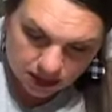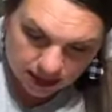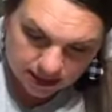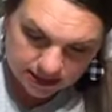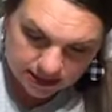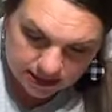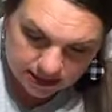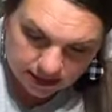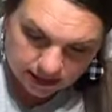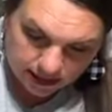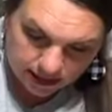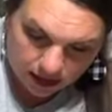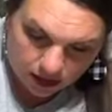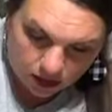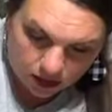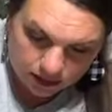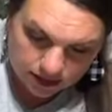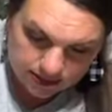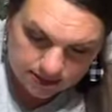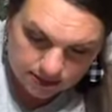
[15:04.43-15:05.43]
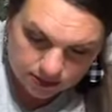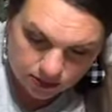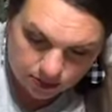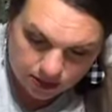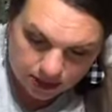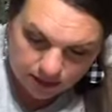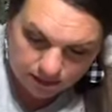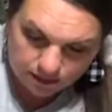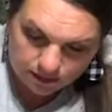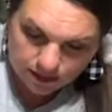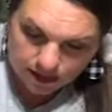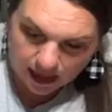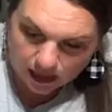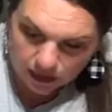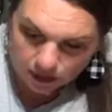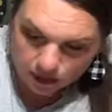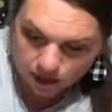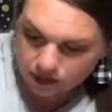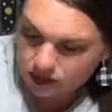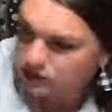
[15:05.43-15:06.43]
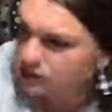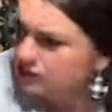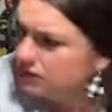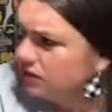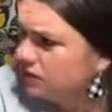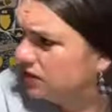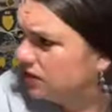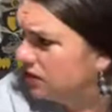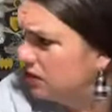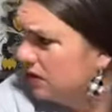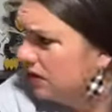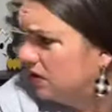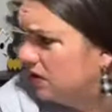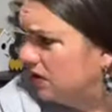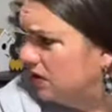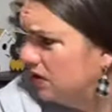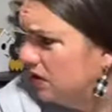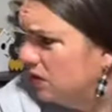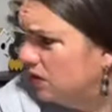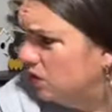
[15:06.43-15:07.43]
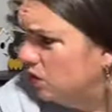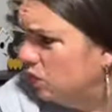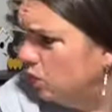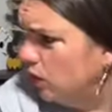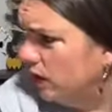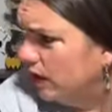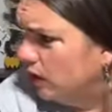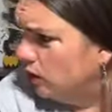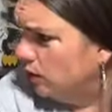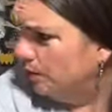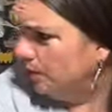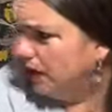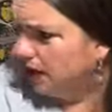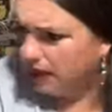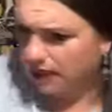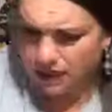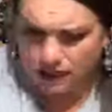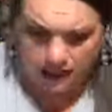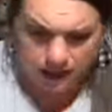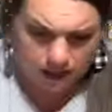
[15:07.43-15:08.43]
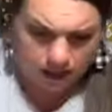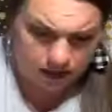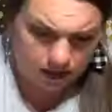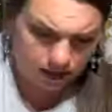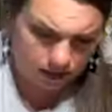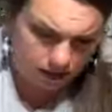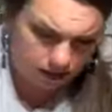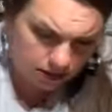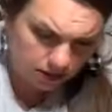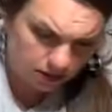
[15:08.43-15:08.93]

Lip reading: But ideally, all these little bitty flowers will be